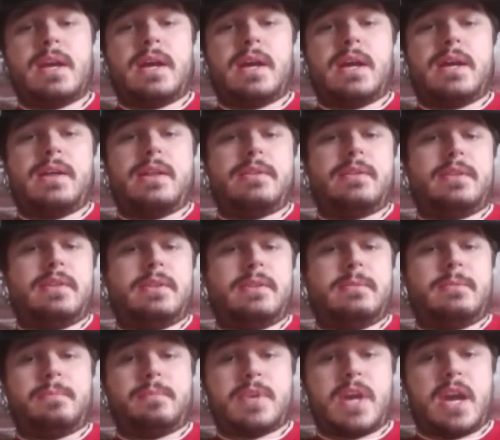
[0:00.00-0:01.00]
The
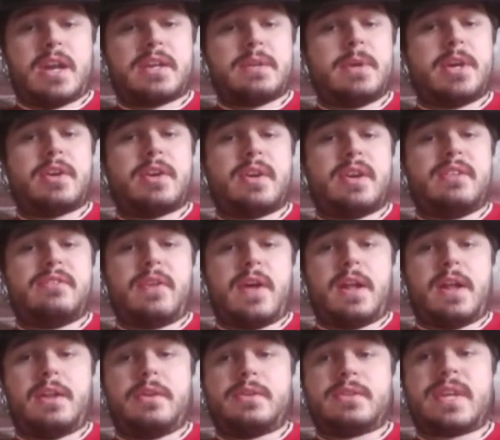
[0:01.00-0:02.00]
documentary
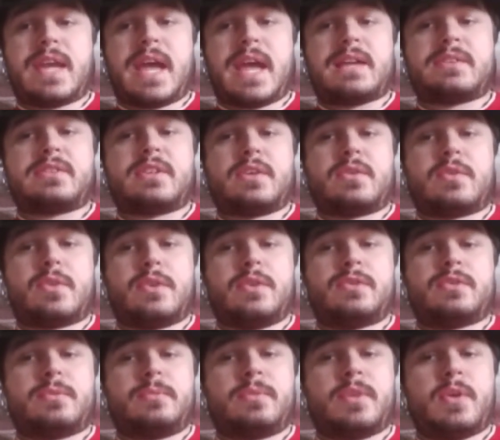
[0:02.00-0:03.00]
follows cast and
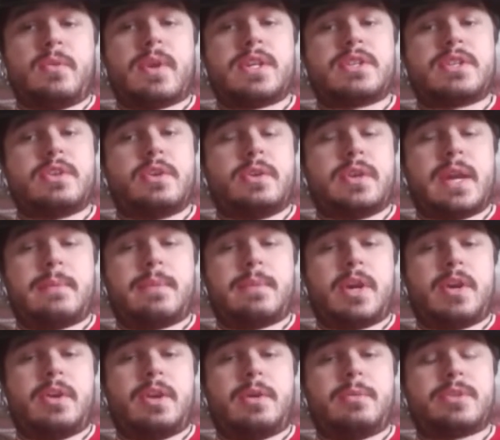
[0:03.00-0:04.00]
crews from the original
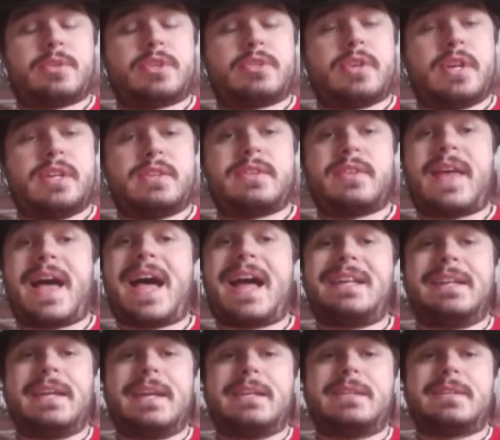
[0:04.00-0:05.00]
Nightmare on Elm Street to the
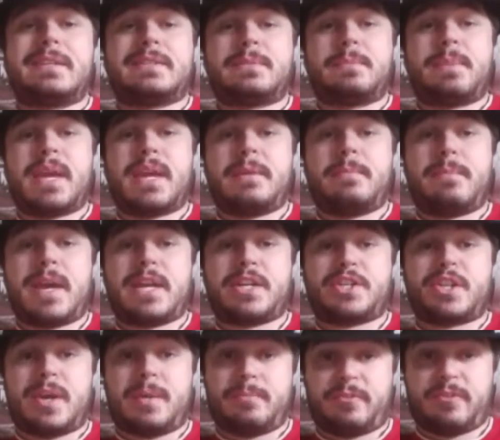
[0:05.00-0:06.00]
highly anticipated
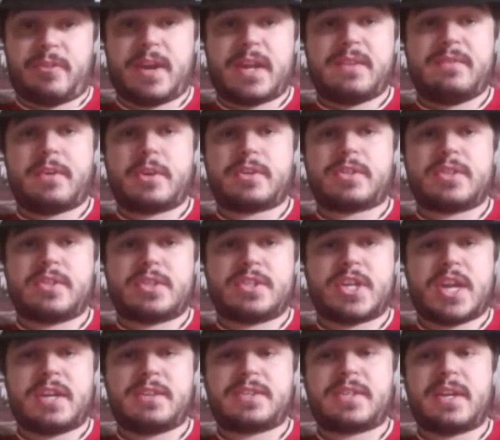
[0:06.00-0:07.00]
mashup Freddy vs.
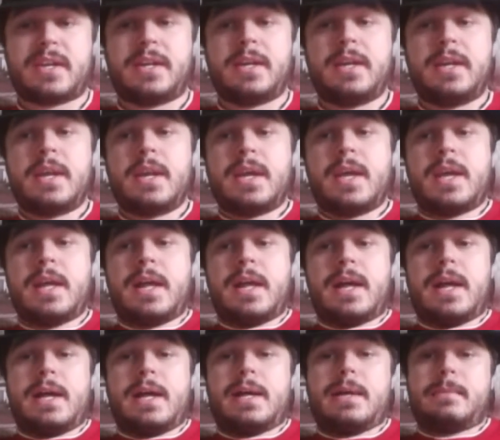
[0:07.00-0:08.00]
Jason.
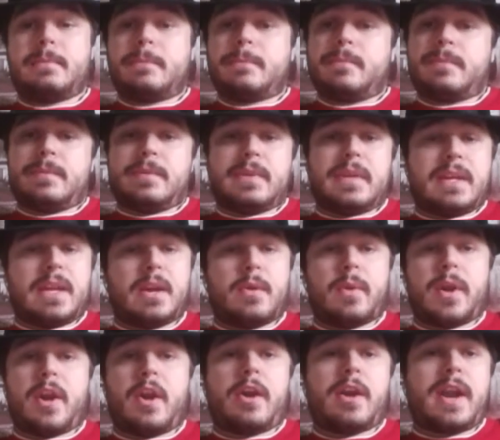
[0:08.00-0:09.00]
Here
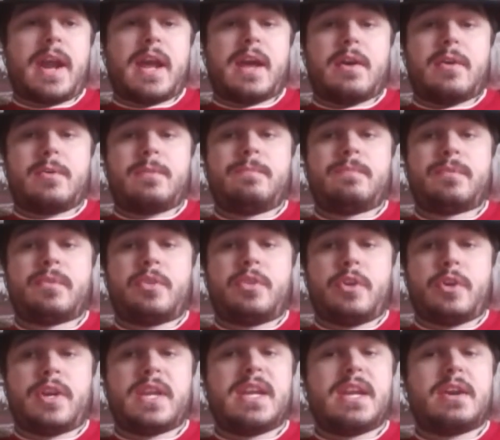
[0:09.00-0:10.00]
we are now,
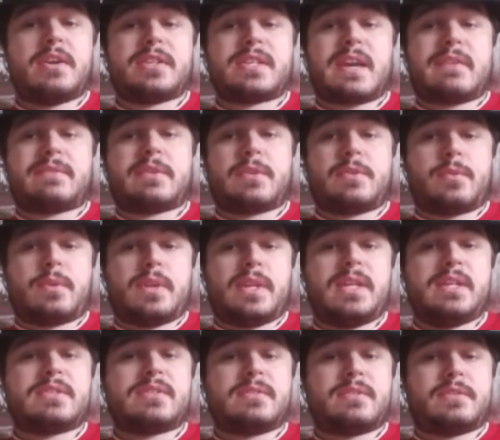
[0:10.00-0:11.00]
30 years after the
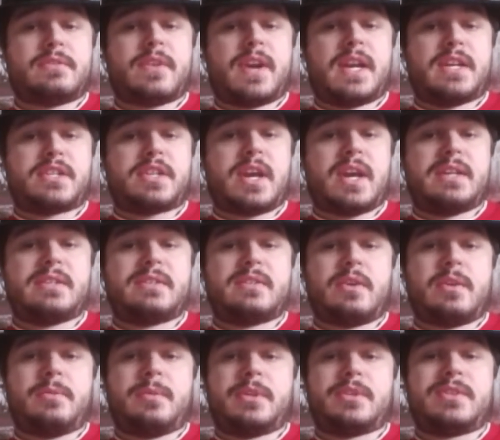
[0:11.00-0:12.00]
release of the franchise, and
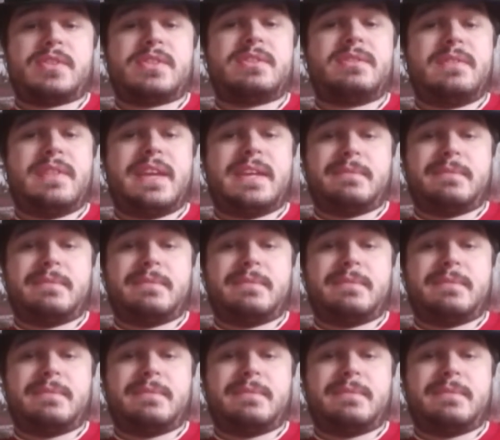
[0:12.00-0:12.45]
almost